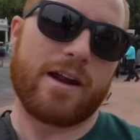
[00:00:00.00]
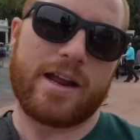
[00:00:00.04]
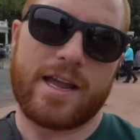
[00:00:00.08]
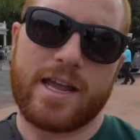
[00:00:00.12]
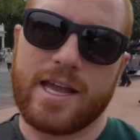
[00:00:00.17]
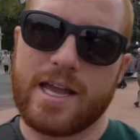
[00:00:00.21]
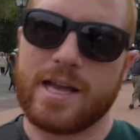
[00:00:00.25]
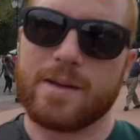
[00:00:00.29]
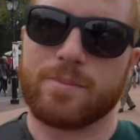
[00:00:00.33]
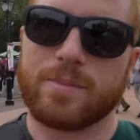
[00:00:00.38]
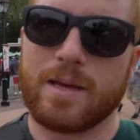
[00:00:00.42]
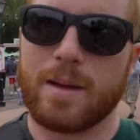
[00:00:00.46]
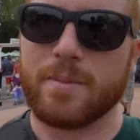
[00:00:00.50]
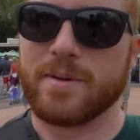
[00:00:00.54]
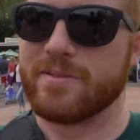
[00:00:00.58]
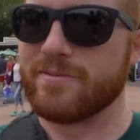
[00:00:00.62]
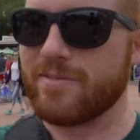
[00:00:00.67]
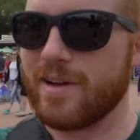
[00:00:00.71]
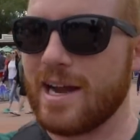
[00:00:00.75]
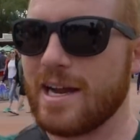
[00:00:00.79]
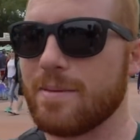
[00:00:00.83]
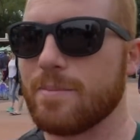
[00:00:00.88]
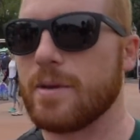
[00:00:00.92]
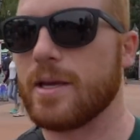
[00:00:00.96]
I am, come and
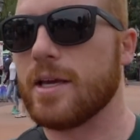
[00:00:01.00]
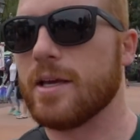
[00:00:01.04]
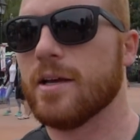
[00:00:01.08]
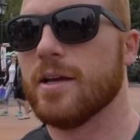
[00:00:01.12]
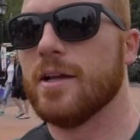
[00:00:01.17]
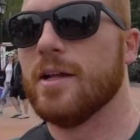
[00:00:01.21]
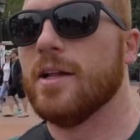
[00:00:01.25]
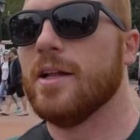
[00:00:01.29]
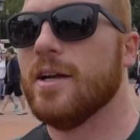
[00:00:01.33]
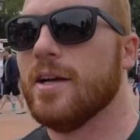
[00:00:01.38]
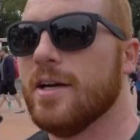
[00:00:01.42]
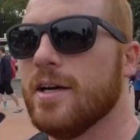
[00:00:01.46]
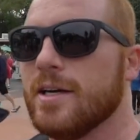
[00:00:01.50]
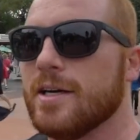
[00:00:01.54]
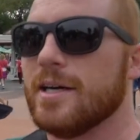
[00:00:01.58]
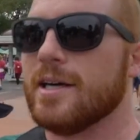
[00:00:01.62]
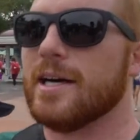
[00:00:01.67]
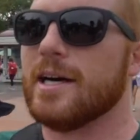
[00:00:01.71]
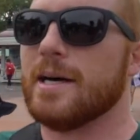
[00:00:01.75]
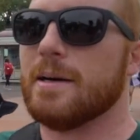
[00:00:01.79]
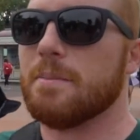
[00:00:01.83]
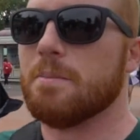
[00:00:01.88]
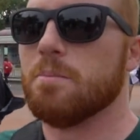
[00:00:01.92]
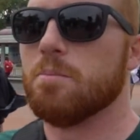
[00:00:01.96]
find me.
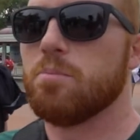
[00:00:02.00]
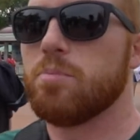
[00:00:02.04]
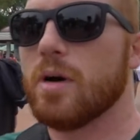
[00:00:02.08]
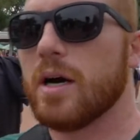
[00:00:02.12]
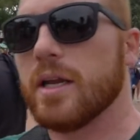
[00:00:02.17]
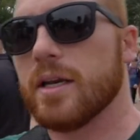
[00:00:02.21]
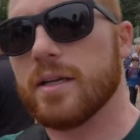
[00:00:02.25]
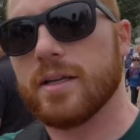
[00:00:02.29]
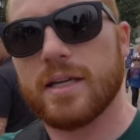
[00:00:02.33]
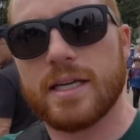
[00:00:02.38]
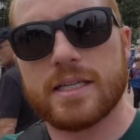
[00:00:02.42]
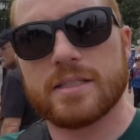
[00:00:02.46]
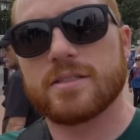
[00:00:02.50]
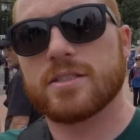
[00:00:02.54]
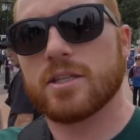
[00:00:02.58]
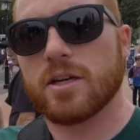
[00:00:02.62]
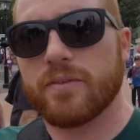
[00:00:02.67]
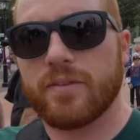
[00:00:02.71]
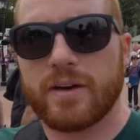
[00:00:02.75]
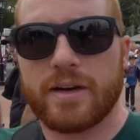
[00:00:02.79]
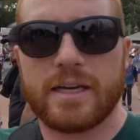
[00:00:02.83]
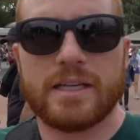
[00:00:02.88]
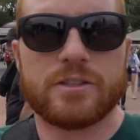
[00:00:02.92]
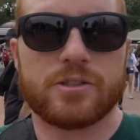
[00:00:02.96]
But it's still
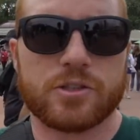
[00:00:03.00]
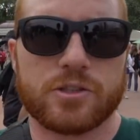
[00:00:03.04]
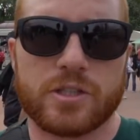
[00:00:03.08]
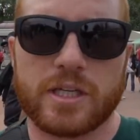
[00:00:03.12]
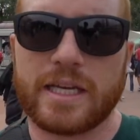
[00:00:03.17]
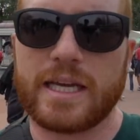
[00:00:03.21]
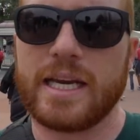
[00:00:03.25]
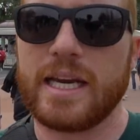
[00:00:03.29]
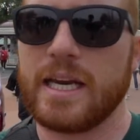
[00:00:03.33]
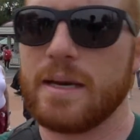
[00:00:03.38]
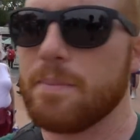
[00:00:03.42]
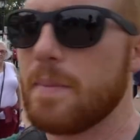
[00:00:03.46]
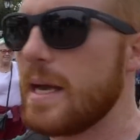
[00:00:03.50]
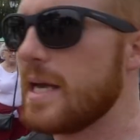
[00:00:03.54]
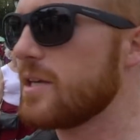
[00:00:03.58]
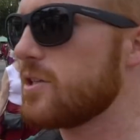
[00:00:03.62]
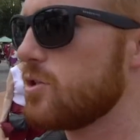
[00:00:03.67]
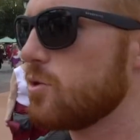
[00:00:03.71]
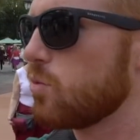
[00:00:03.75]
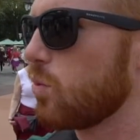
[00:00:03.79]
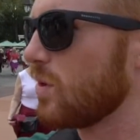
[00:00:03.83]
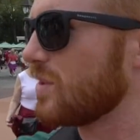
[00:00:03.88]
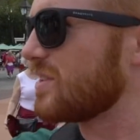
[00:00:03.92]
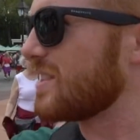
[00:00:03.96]
very interesting, and it makes
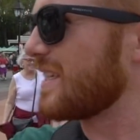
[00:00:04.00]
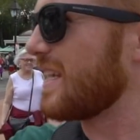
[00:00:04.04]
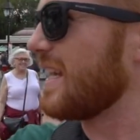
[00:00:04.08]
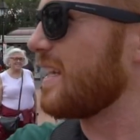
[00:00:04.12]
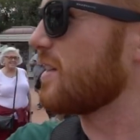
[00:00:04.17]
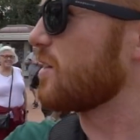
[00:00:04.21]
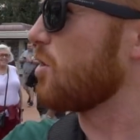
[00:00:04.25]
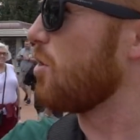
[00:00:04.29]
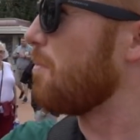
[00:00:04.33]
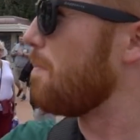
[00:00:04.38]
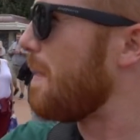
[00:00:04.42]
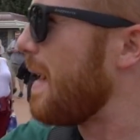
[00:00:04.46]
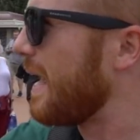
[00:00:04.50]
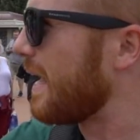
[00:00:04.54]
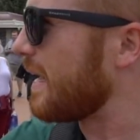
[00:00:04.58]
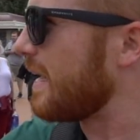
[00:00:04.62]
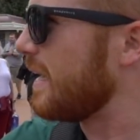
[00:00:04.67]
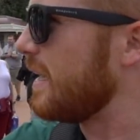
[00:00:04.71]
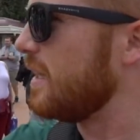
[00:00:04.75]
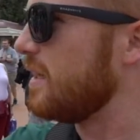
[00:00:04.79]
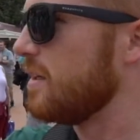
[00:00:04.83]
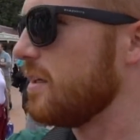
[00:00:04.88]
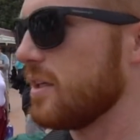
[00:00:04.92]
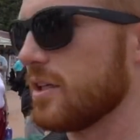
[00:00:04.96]
you once again go back
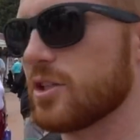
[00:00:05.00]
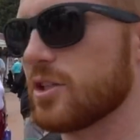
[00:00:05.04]
in and